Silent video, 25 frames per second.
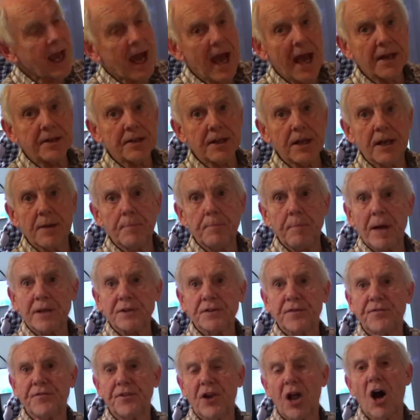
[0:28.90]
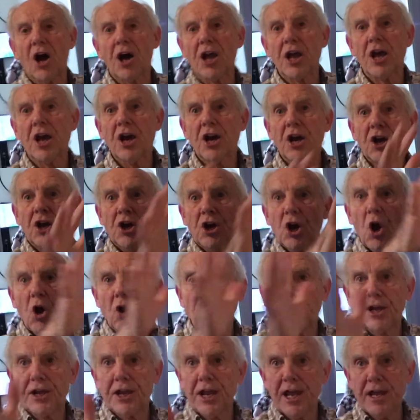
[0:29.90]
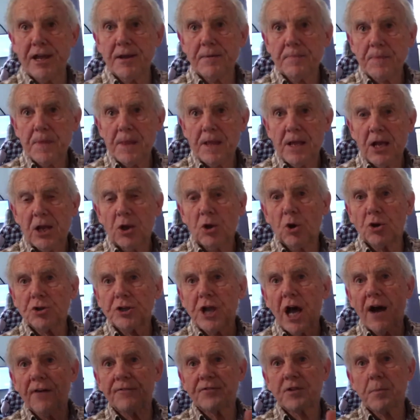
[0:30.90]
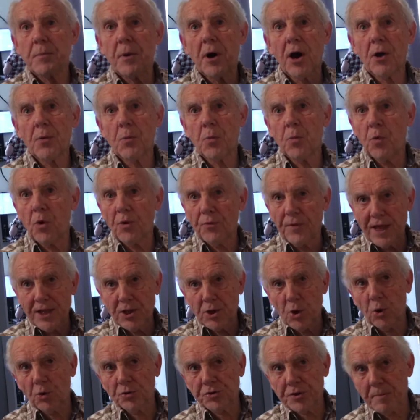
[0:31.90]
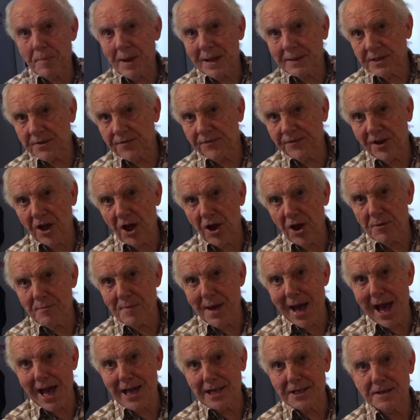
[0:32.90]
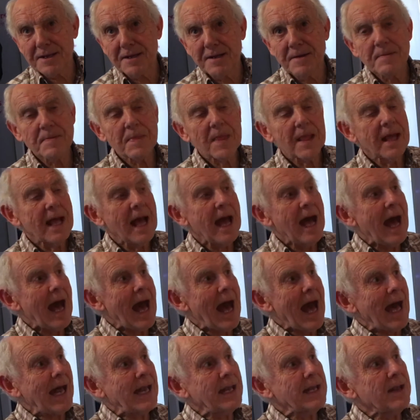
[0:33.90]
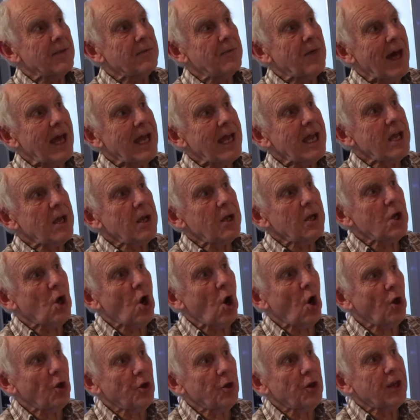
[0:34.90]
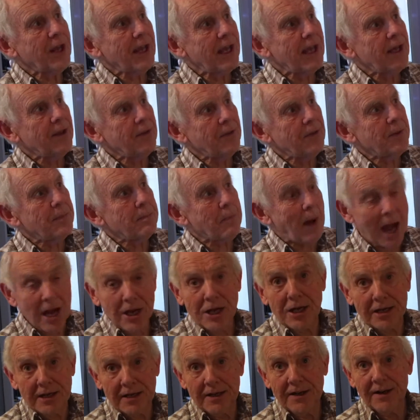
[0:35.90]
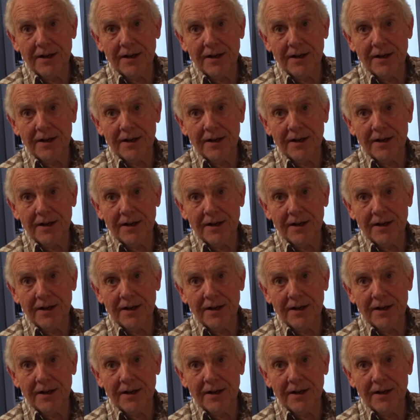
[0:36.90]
had a butterfly colony looked after by what they called the butterfly man. And they got the bug,